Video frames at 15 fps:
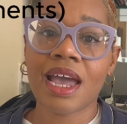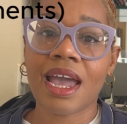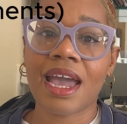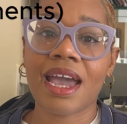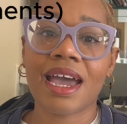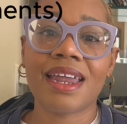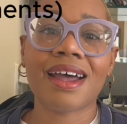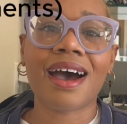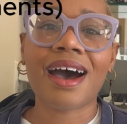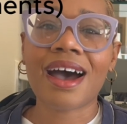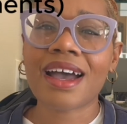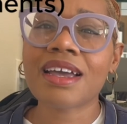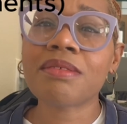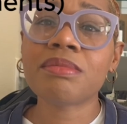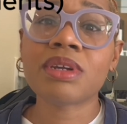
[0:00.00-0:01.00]
And
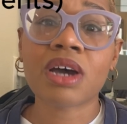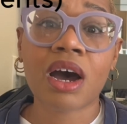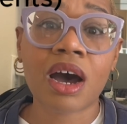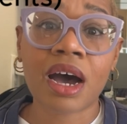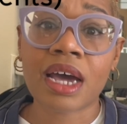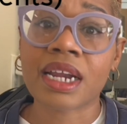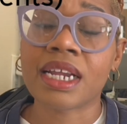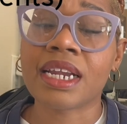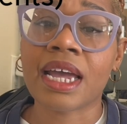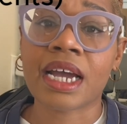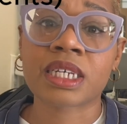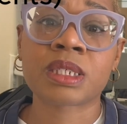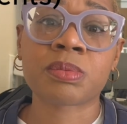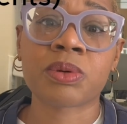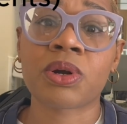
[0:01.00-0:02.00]
I'm not an
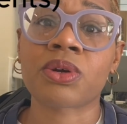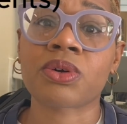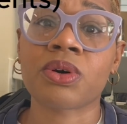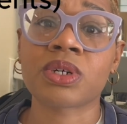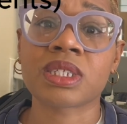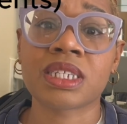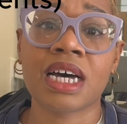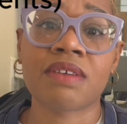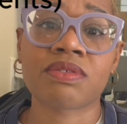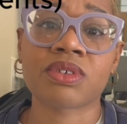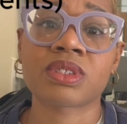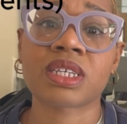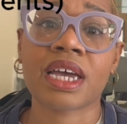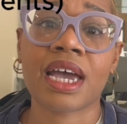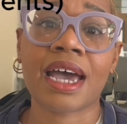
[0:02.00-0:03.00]
expert on
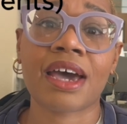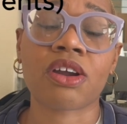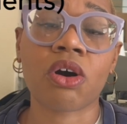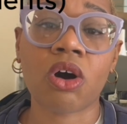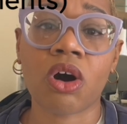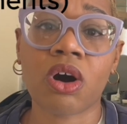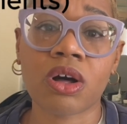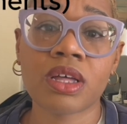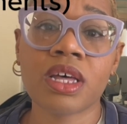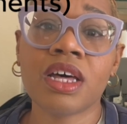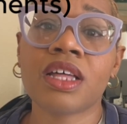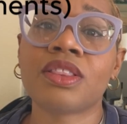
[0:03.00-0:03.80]
levels at all.